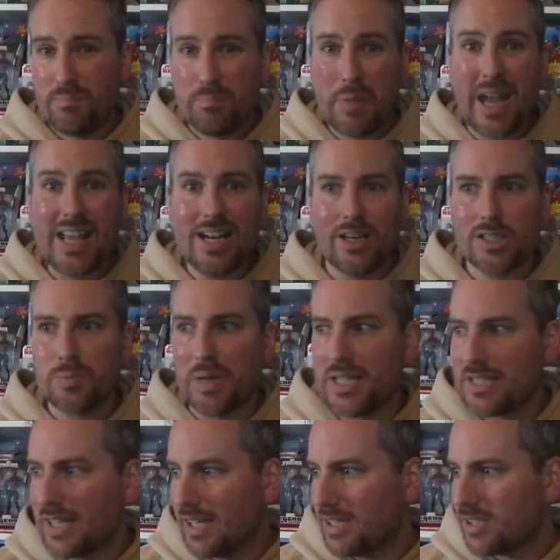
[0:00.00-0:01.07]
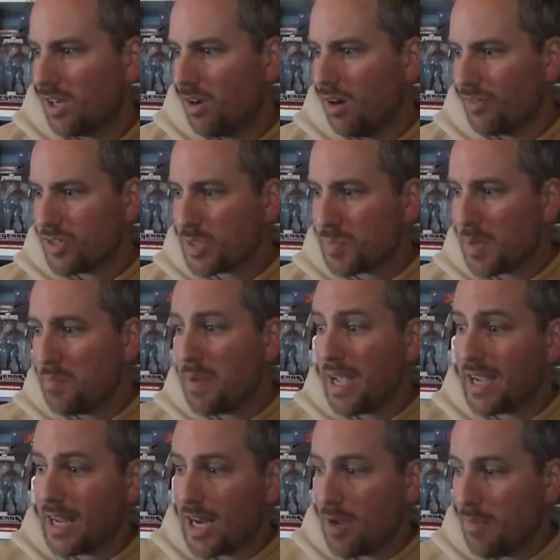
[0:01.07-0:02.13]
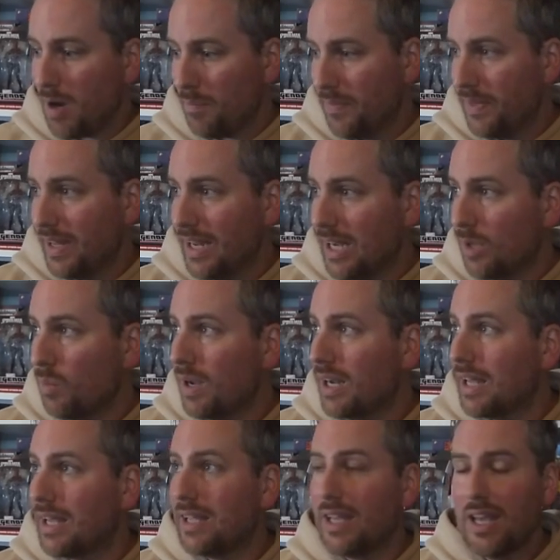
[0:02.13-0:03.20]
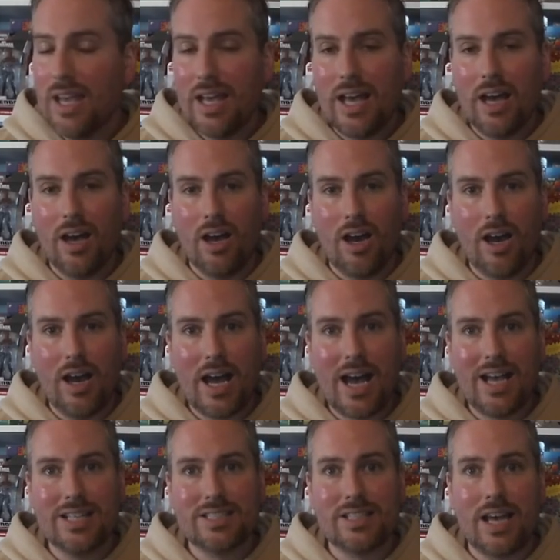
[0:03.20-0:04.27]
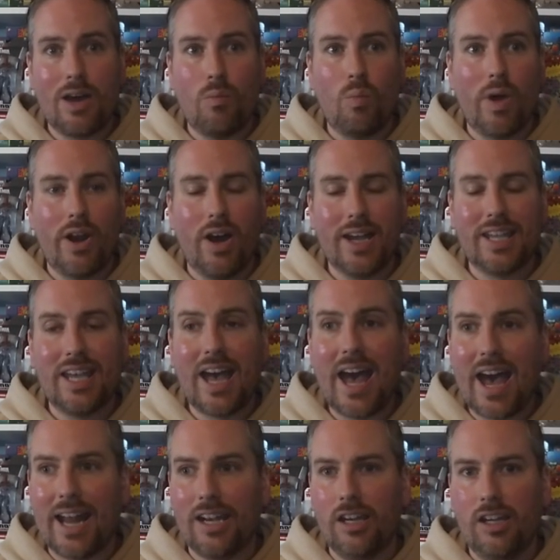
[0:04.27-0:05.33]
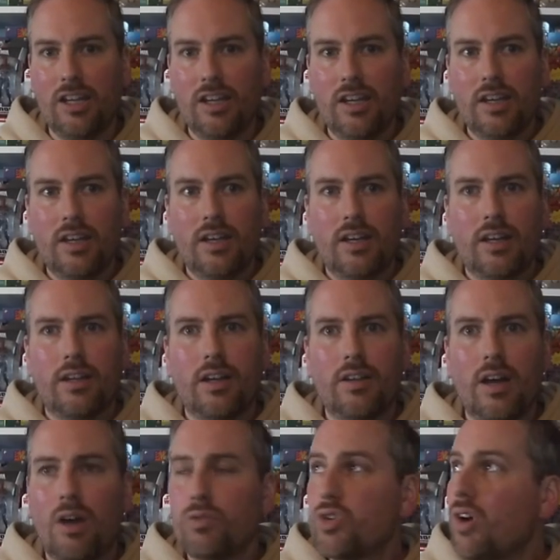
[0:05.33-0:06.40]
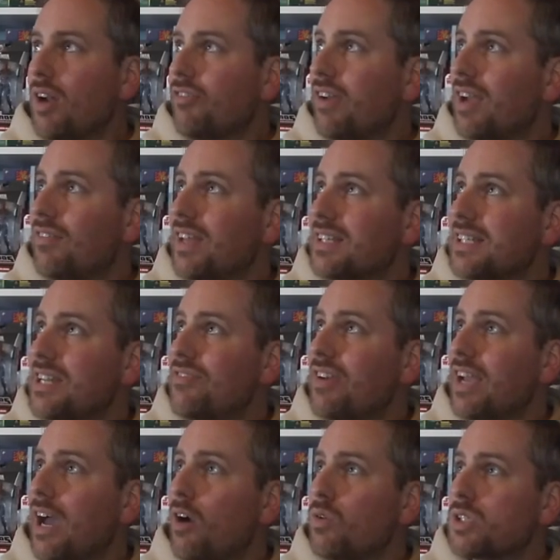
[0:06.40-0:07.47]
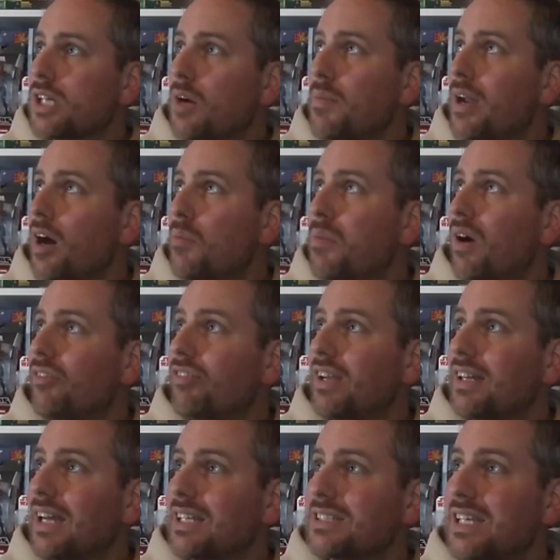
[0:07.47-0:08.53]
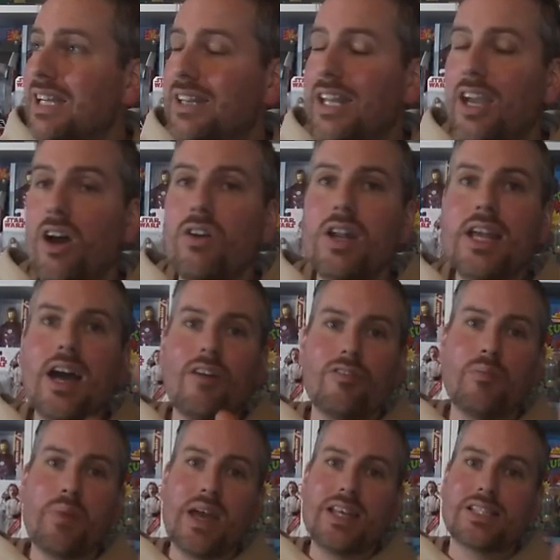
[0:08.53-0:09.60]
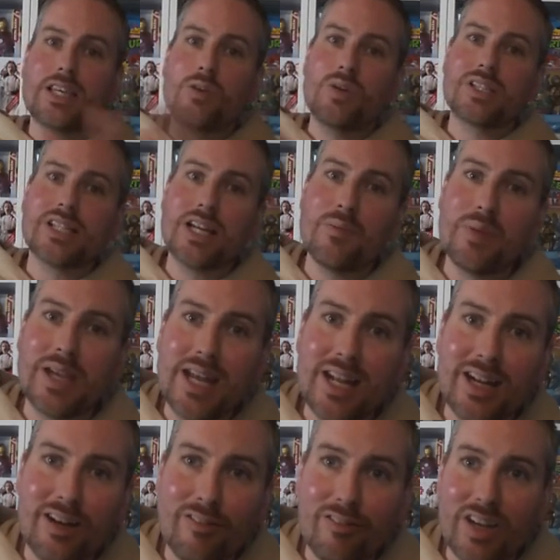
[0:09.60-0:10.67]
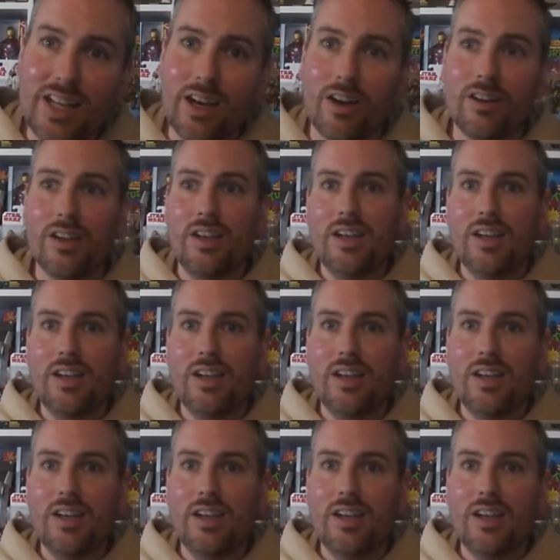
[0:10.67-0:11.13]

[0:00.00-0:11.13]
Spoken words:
peanuts basically. So I've just been picking them up nearly willy as and when I can. I'm trying to think if there's anything else coming up, but I think that's it. The only other piece that you would have seen at the beginning of the video,